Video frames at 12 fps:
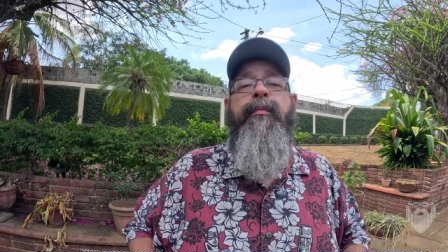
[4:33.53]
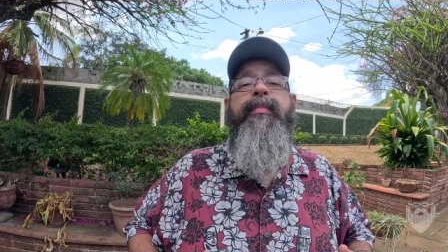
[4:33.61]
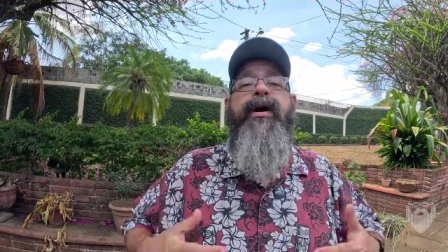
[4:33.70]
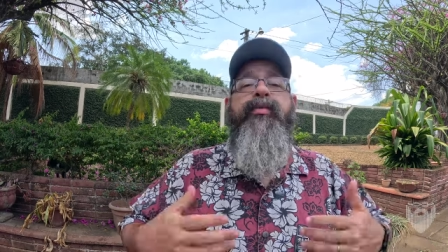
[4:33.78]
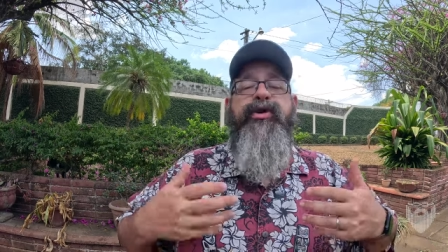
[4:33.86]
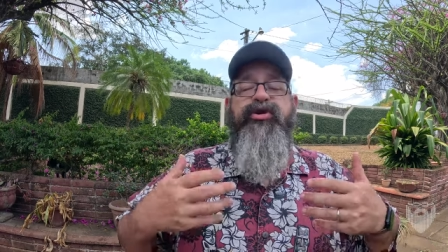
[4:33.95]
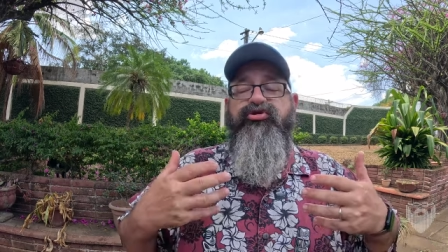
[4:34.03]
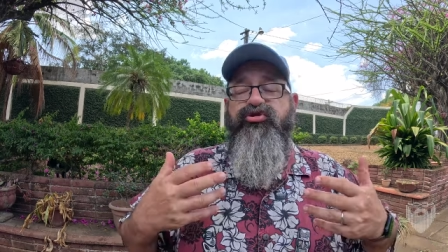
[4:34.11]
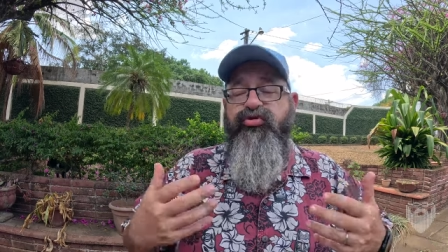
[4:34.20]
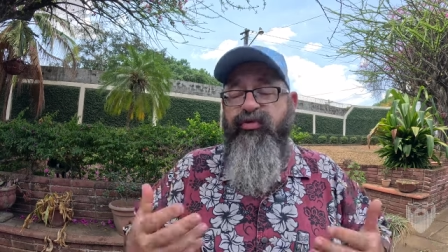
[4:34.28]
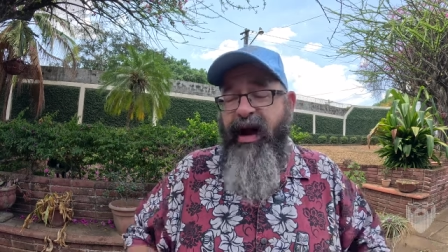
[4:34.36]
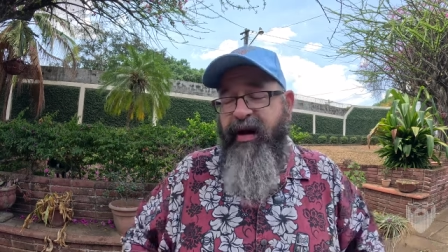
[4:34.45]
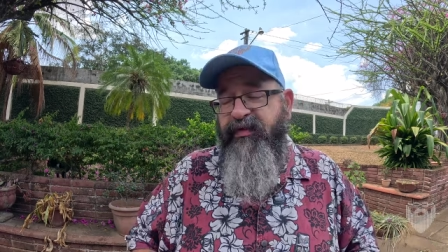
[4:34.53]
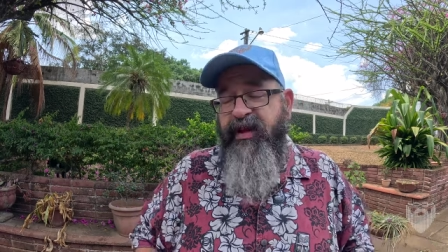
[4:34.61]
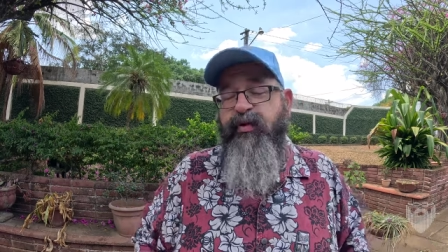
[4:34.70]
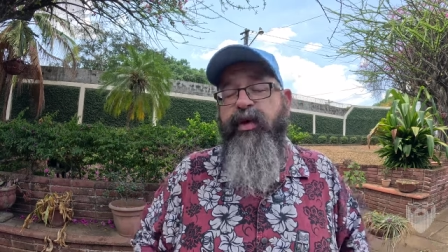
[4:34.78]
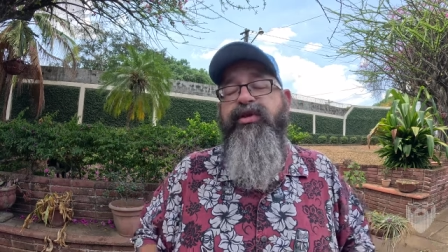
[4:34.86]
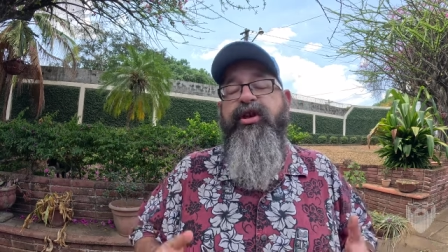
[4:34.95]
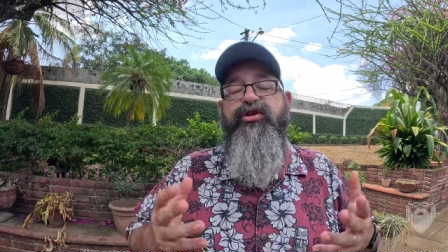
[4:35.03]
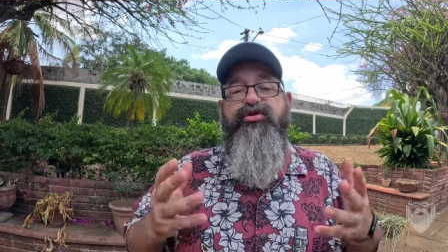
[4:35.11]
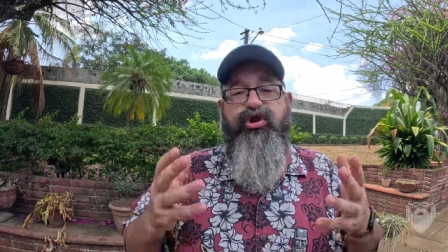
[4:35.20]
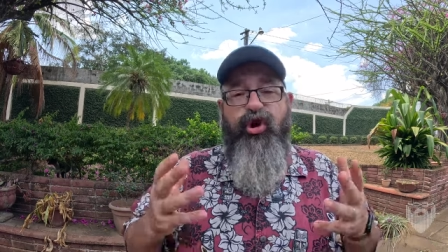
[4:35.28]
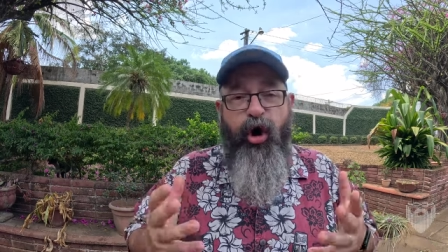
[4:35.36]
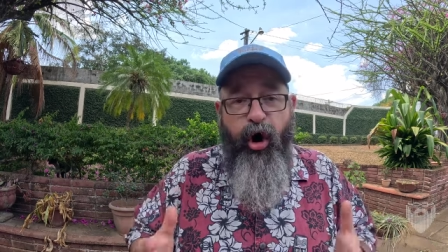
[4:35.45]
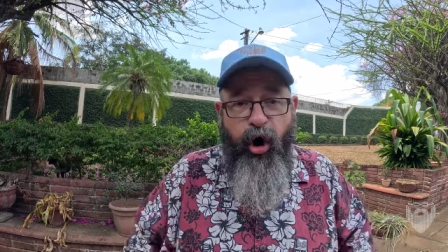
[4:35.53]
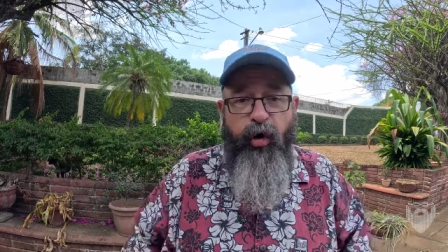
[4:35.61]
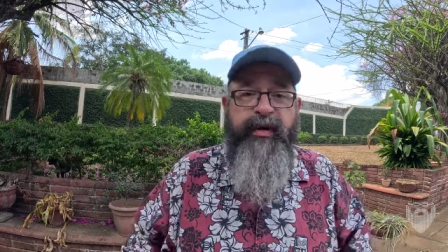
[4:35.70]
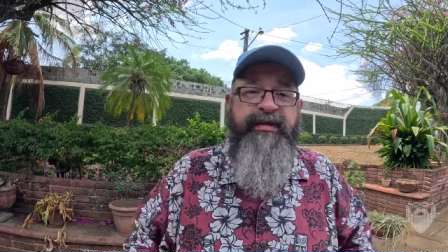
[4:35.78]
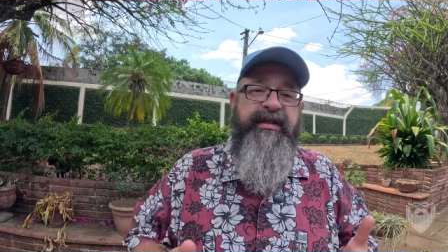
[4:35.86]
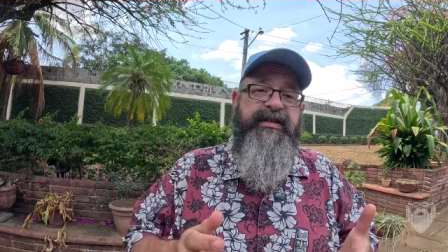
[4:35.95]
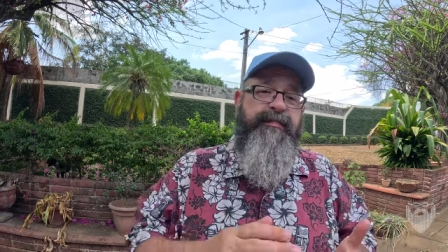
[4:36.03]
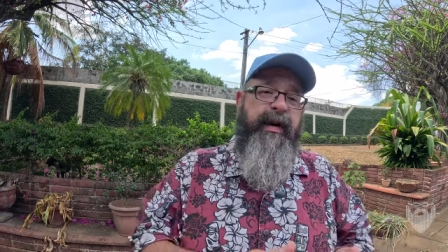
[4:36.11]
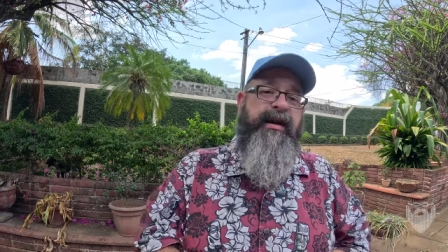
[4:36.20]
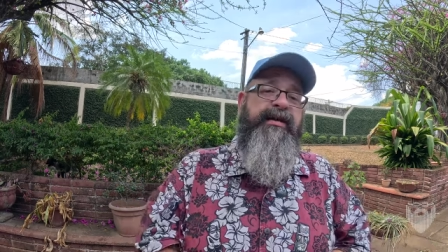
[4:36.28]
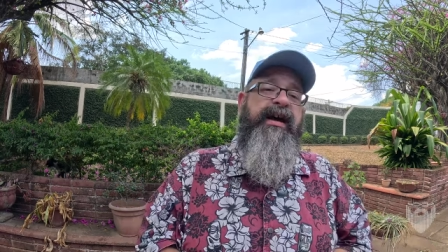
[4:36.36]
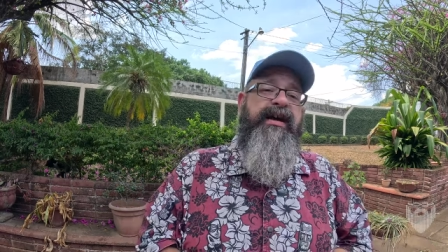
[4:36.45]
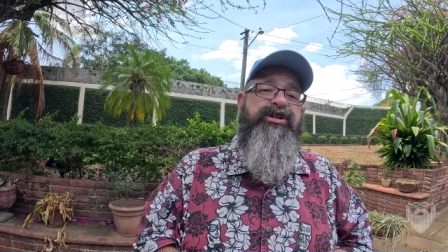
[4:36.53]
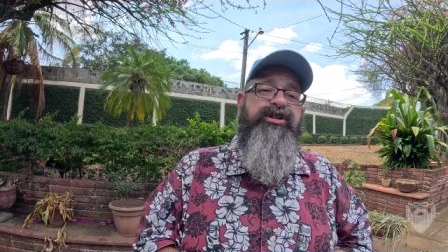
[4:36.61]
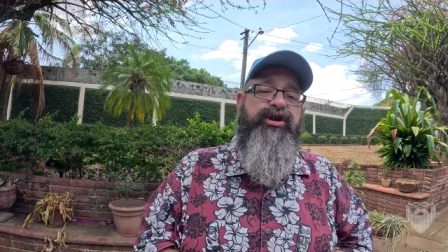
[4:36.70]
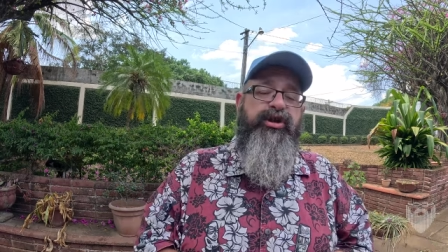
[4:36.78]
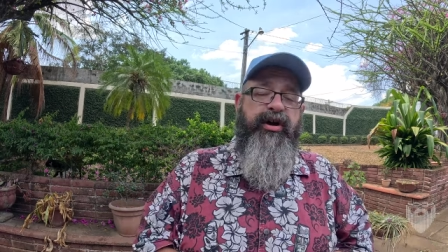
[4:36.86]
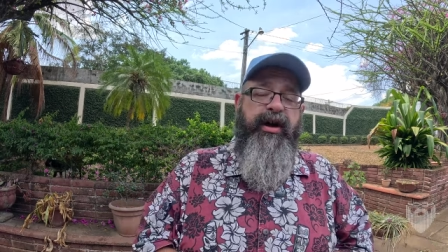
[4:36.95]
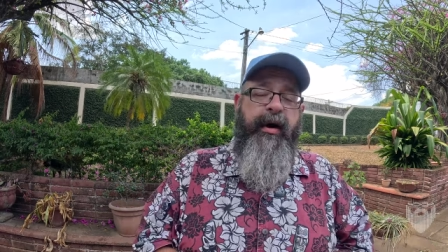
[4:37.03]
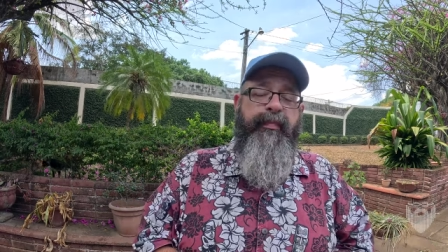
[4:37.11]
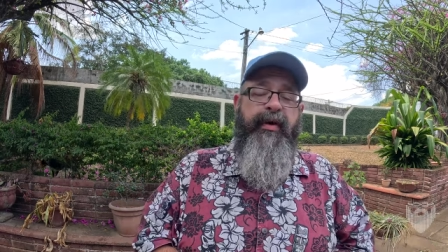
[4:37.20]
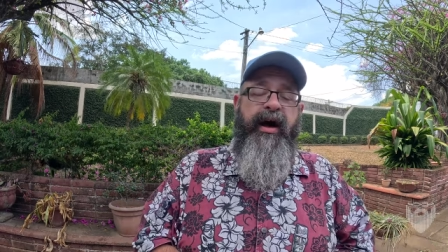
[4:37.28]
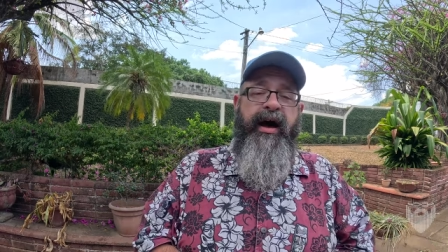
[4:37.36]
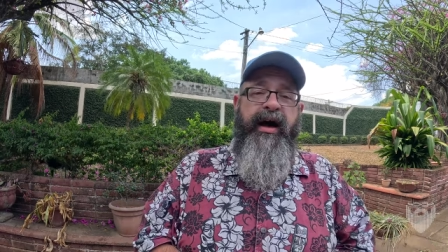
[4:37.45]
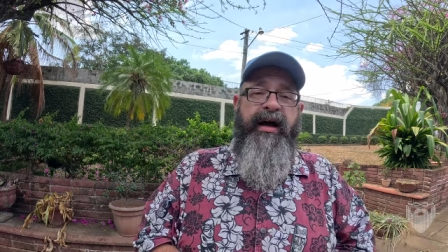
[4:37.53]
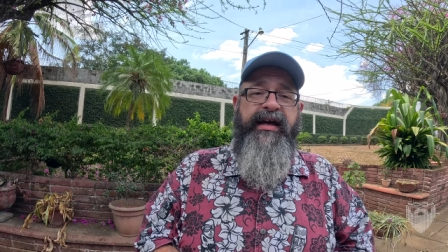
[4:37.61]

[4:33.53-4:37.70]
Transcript: but when you're traveling with it, you should should always expect to look up uh,